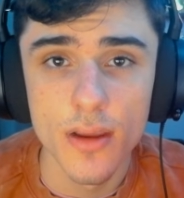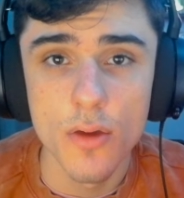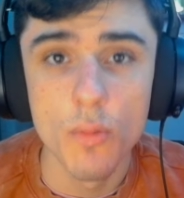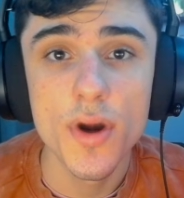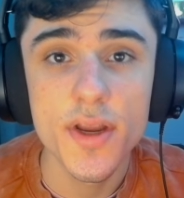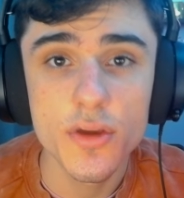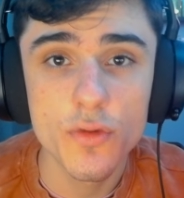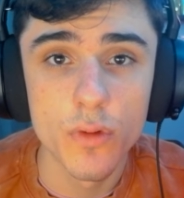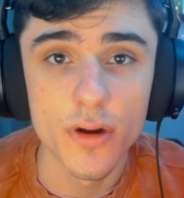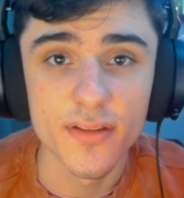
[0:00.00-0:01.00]
what do
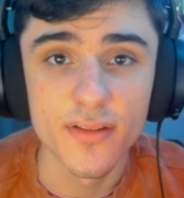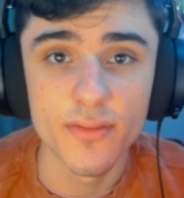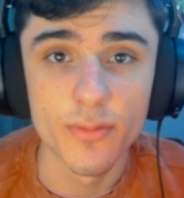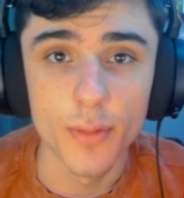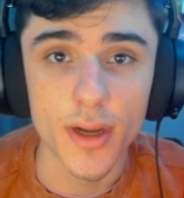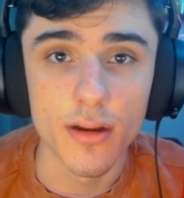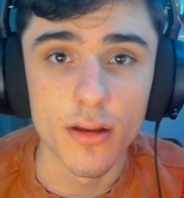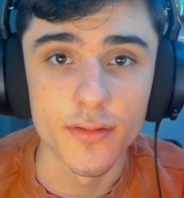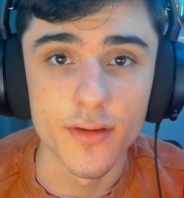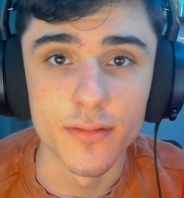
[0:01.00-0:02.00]
you want to see from my
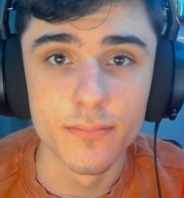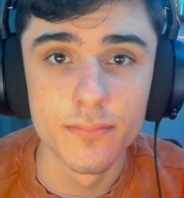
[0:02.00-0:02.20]
content?